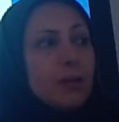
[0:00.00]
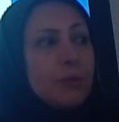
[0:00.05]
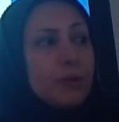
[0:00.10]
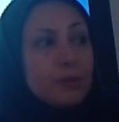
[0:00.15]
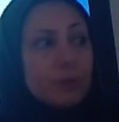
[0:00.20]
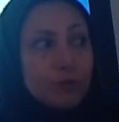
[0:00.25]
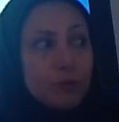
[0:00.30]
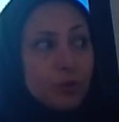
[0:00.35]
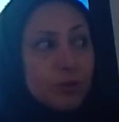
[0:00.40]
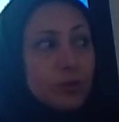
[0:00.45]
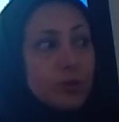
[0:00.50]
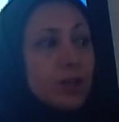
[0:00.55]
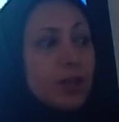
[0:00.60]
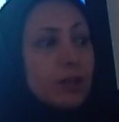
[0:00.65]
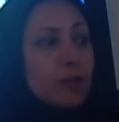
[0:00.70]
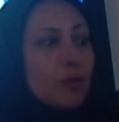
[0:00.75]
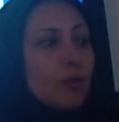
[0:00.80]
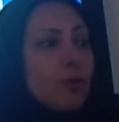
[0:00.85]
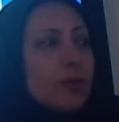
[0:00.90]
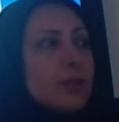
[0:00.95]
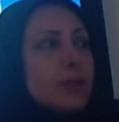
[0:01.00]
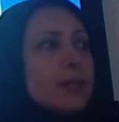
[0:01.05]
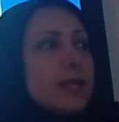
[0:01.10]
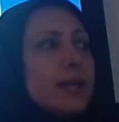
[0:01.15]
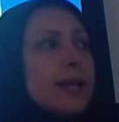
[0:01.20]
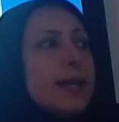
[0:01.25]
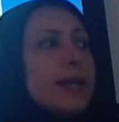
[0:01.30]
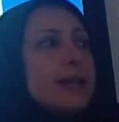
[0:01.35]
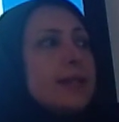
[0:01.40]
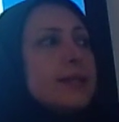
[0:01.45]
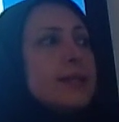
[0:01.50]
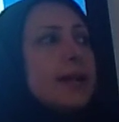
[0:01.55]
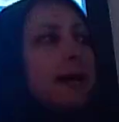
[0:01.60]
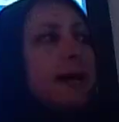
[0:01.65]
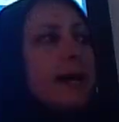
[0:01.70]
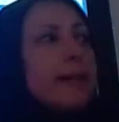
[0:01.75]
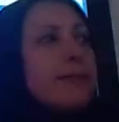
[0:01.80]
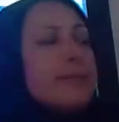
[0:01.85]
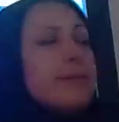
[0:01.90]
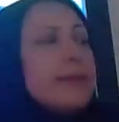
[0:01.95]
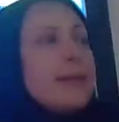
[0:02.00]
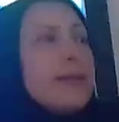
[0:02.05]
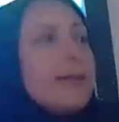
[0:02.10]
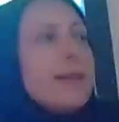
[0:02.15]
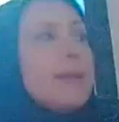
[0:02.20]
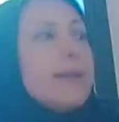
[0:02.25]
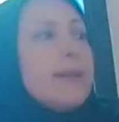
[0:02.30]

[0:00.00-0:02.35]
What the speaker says: prefrontal cortex, and the